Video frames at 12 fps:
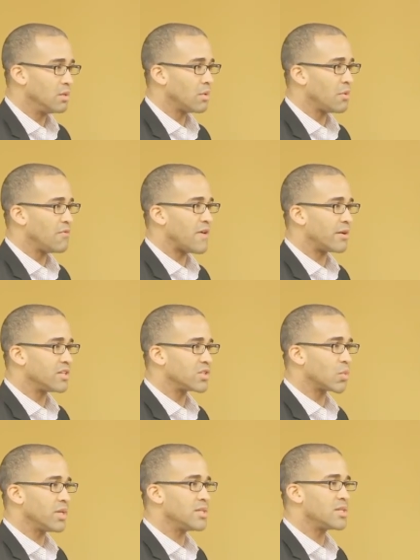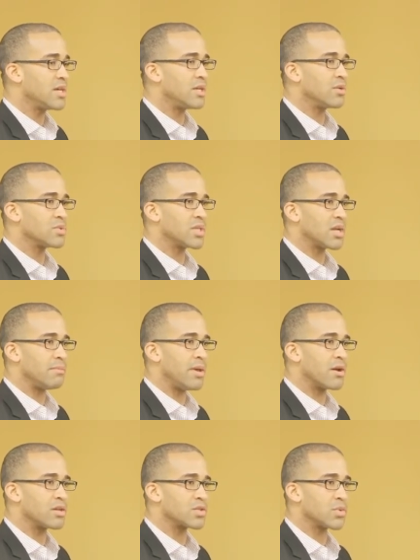what we found in 2010 was that
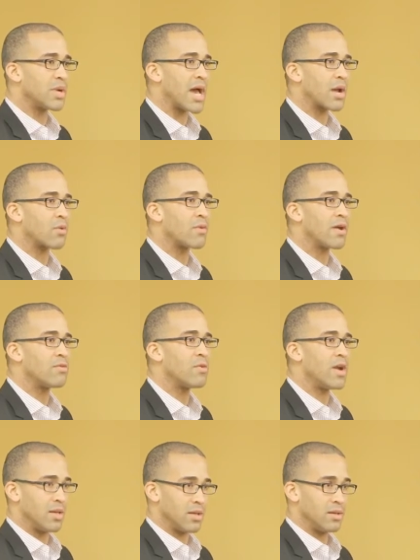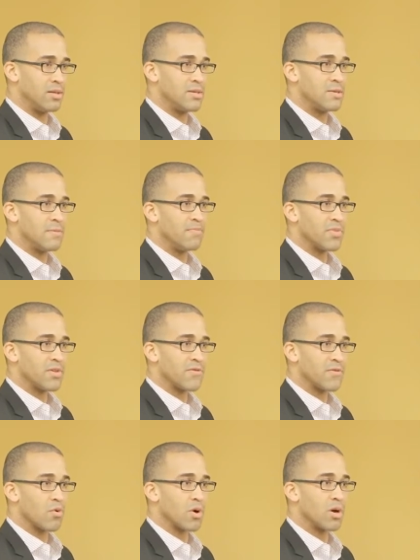Americans were not quite ready
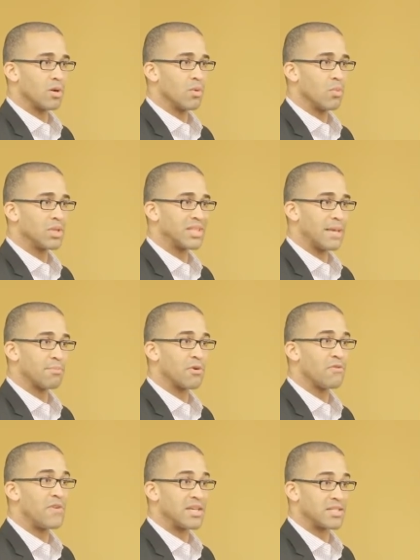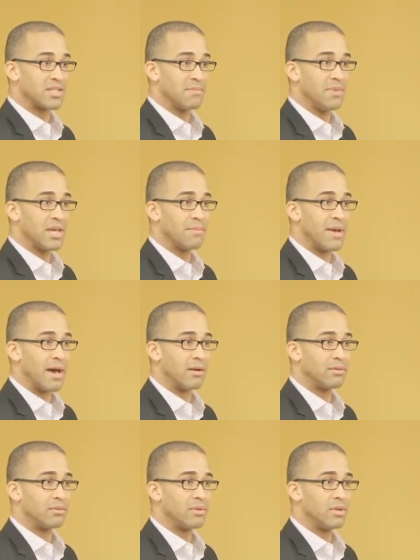for what they professed to be about.
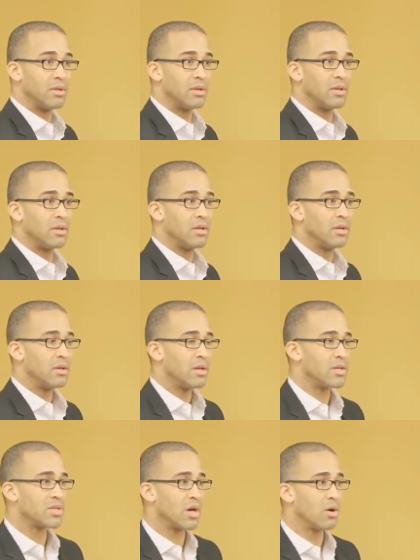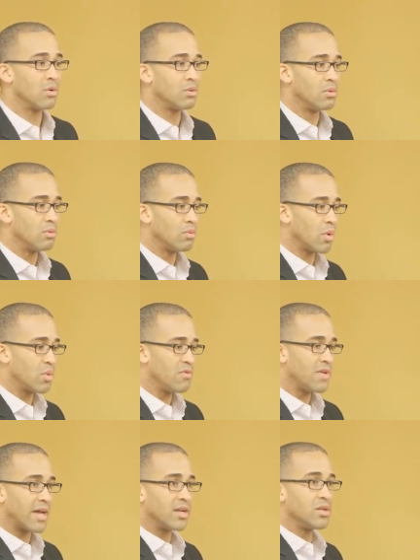And so what
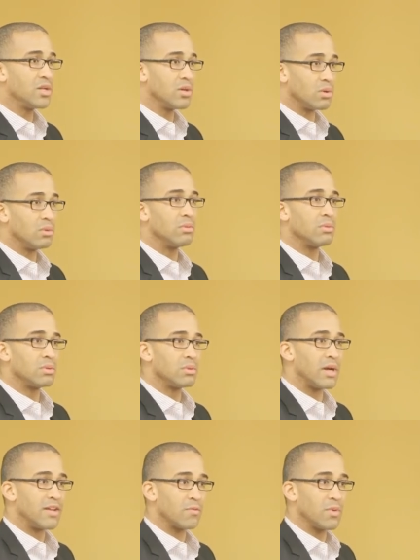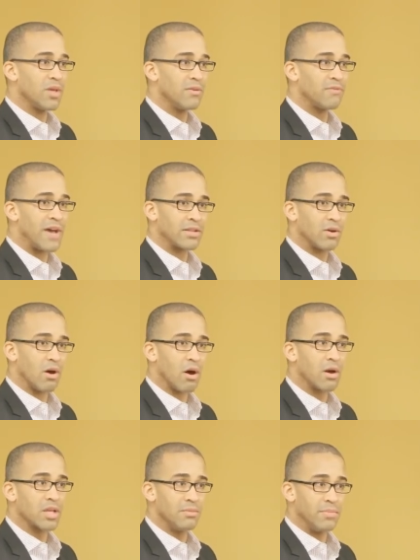we've got to do, right, if we in fact
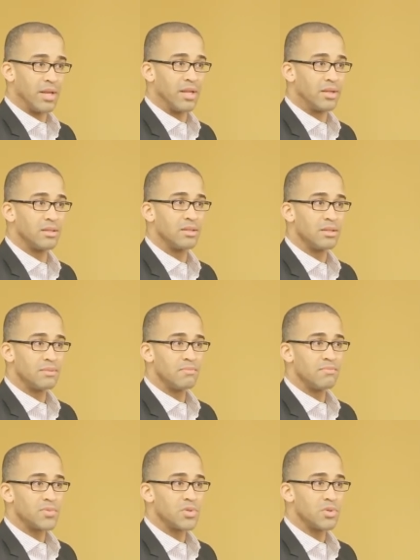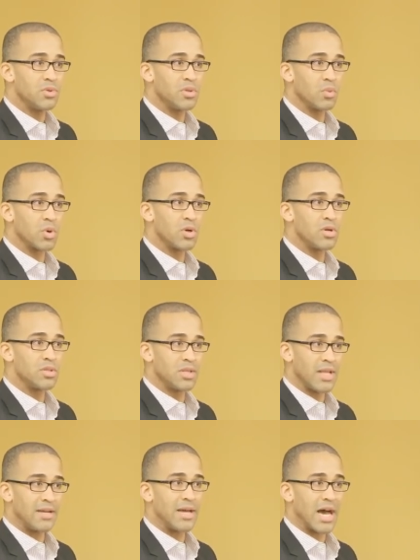are committed to the words in
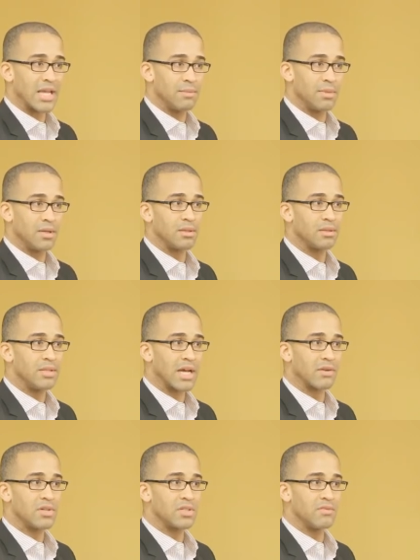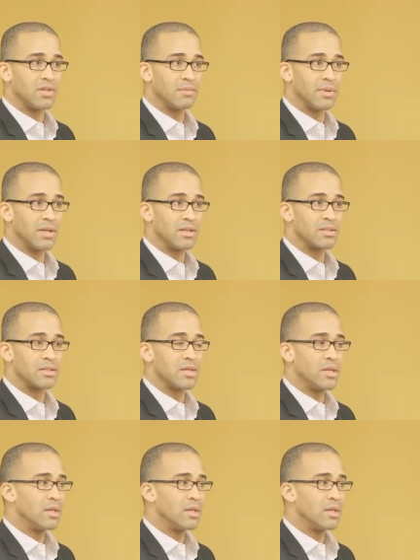that document, Declaration of Independence,